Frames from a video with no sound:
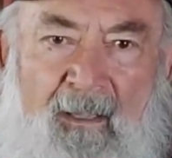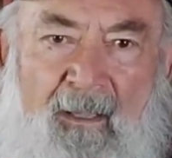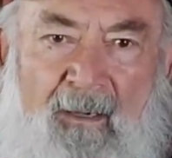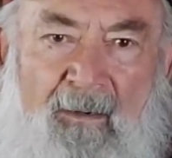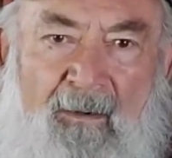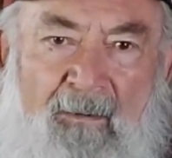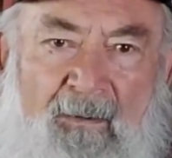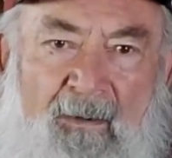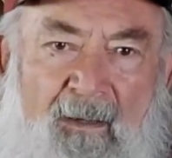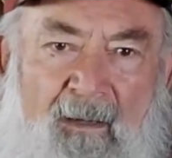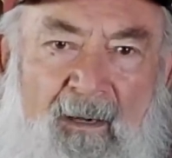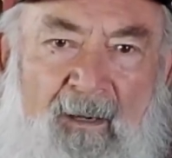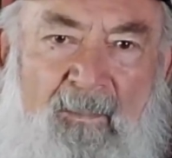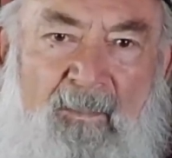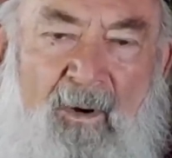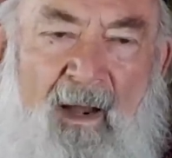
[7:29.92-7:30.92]
you know,
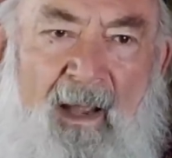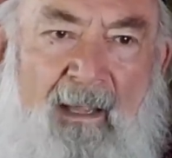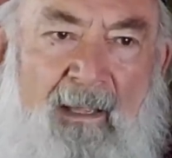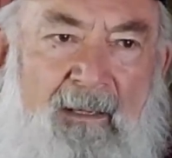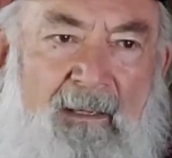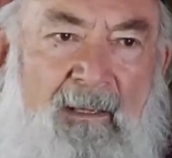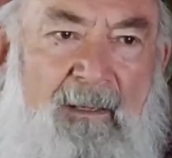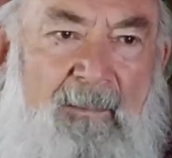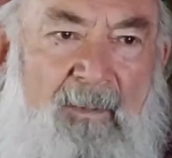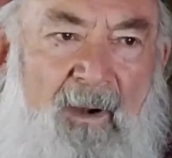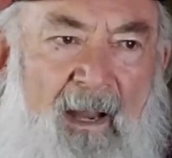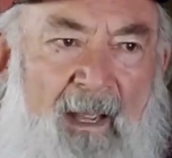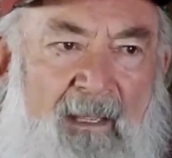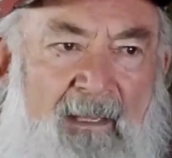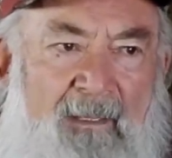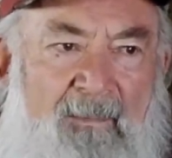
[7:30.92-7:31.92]
bragging
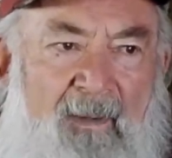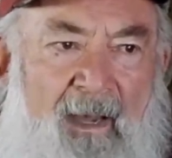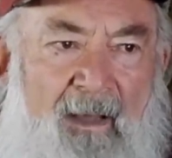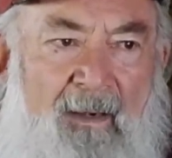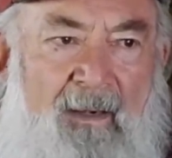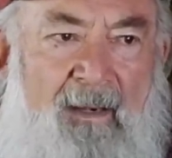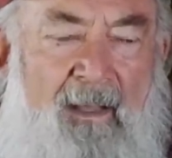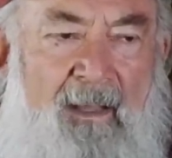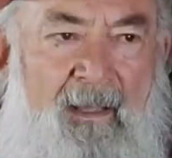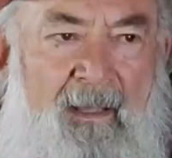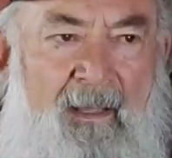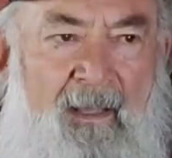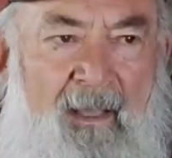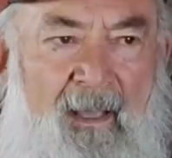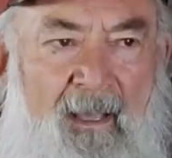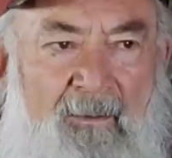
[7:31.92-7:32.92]
about it
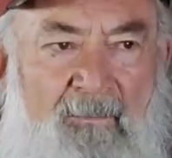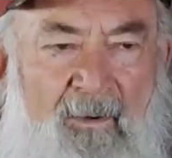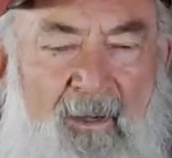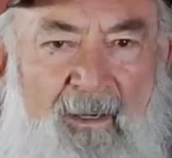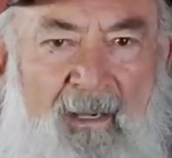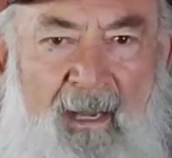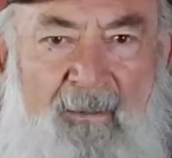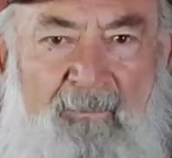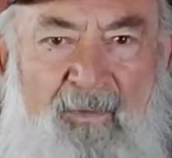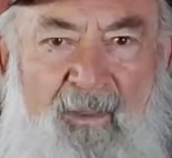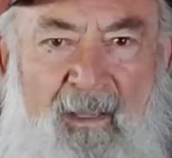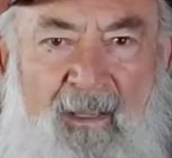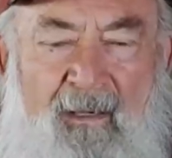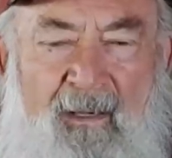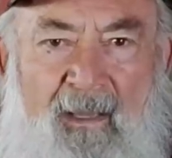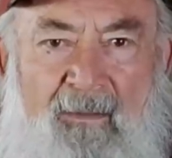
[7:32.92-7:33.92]
and one damn
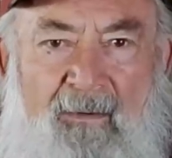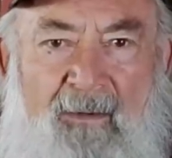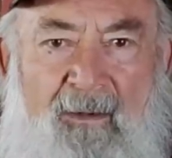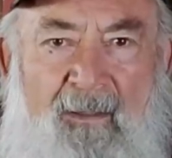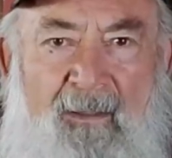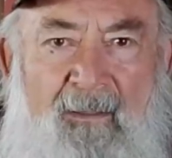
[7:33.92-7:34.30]
thing another.